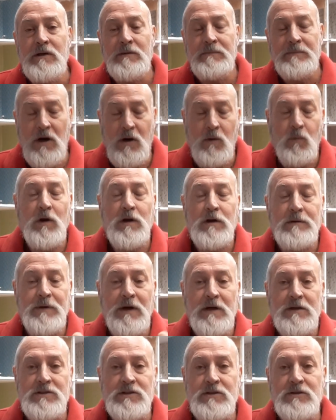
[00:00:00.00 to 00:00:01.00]
part 1 and
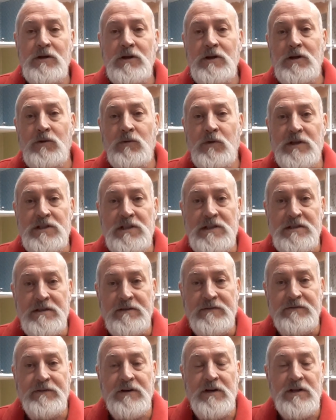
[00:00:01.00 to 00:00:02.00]
part 2, which is the
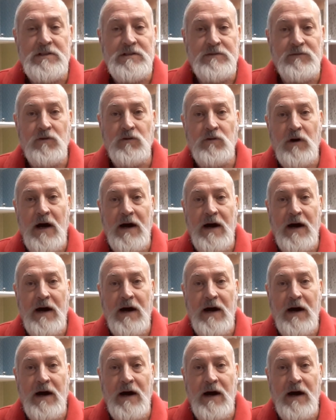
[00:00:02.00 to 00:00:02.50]
first floor